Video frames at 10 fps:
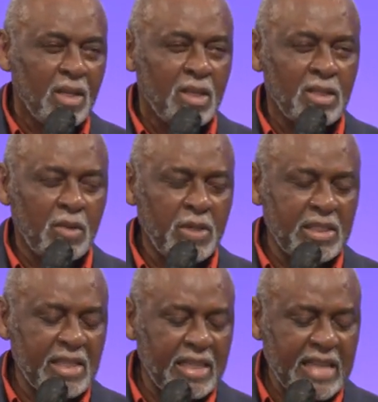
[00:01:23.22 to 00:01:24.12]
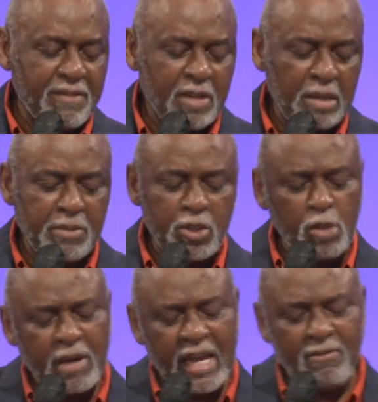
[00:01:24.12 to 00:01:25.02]
So when he says, I've come that you
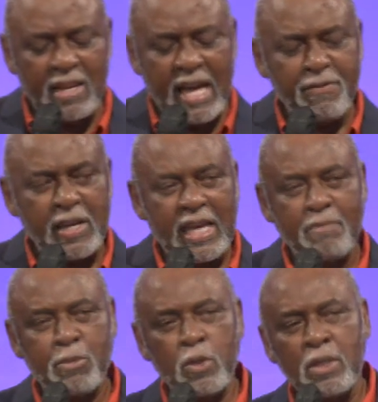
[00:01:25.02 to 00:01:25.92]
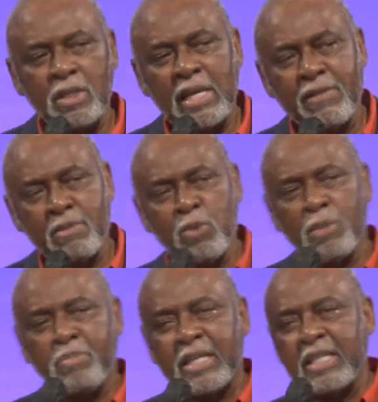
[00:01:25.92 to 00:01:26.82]
might have life and have, more, have it more
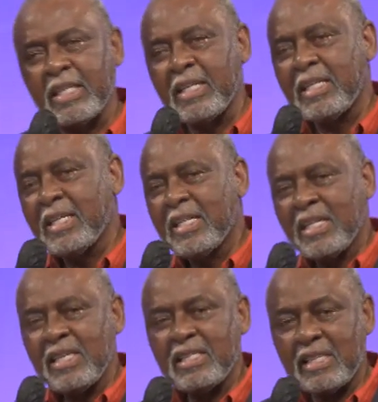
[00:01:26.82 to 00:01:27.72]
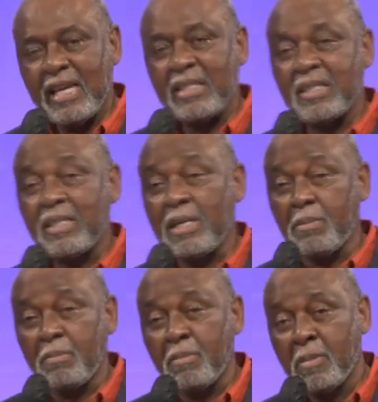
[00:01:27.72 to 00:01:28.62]
abundantly, he's saying to
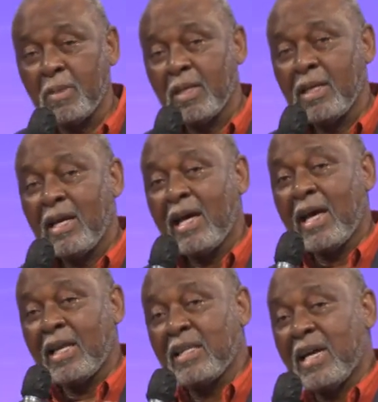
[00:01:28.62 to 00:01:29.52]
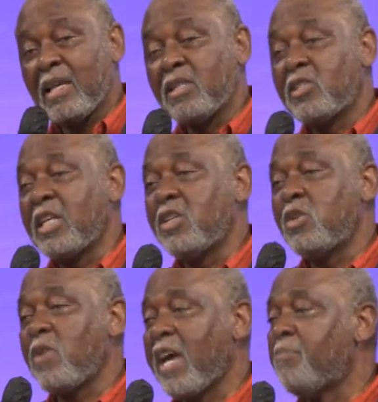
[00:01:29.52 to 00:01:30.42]
them, I acknowledge that
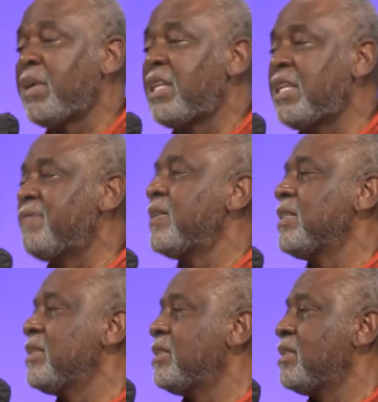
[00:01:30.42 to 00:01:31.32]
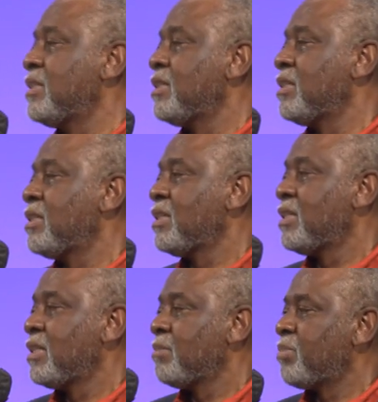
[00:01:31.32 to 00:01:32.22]
you have been living,
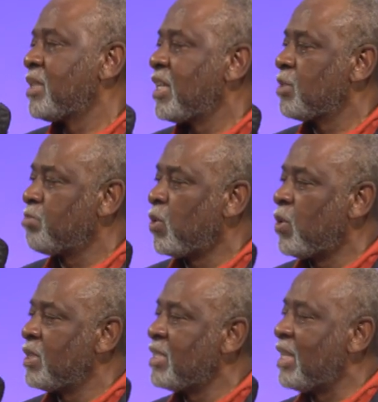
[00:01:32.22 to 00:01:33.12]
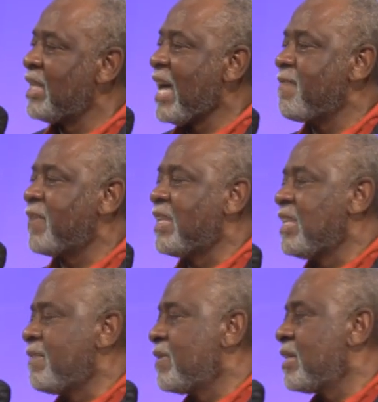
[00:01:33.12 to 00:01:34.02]
but there's more to life and
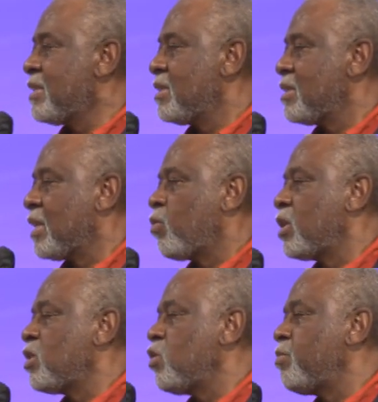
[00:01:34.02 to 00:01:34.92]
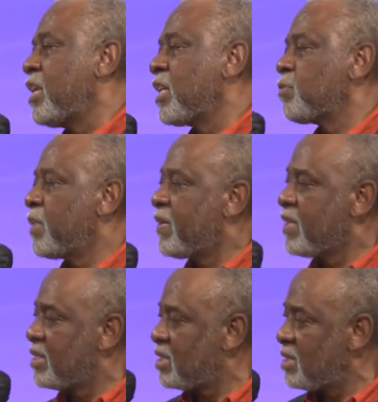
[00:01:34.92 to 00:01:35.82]
living than what you've been
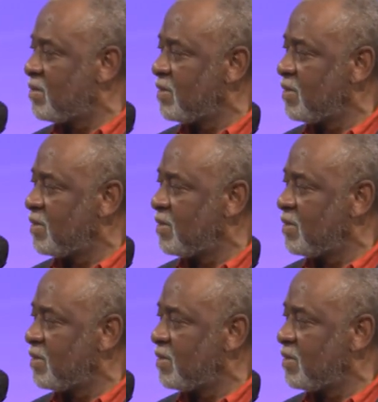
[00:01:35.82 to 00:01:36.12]
experiencing.